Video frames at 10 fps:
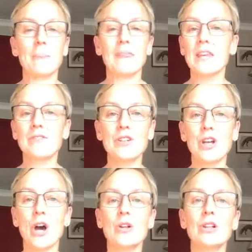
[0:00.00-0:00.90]
give it a
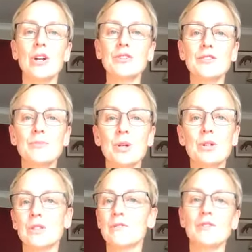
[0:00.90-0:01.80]
go. Lots of
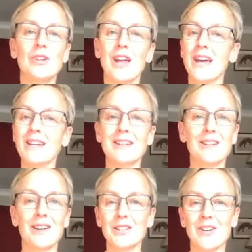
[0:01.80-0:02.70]
moves. If you've done any
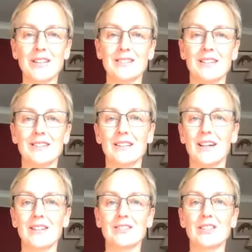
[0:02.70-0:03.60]
kind of exercise
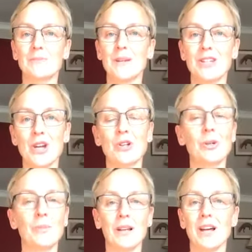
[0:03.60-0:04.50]
classes, be it yoga,
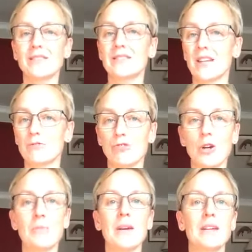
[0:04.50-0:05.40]
Pilates,
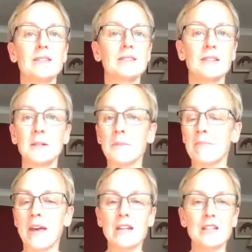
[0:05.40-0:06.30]
aerobics,
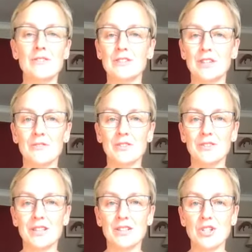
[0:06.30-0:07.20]
any of the stuff you
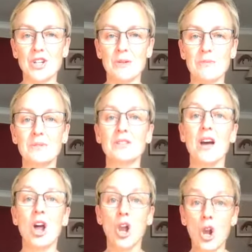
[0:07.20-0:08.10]
see in the gyms,
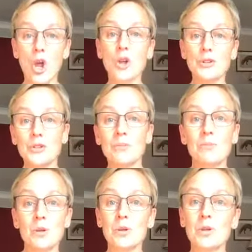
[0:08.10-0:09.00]
lots of the
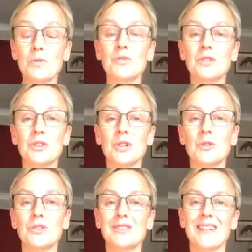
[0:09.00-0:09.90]
moves you
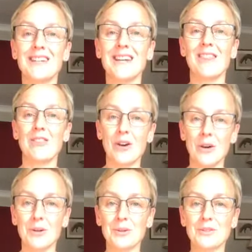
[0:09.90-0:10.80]
see in
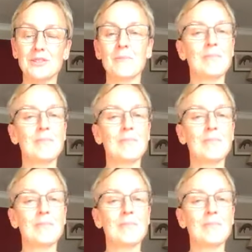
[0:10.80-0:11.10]
those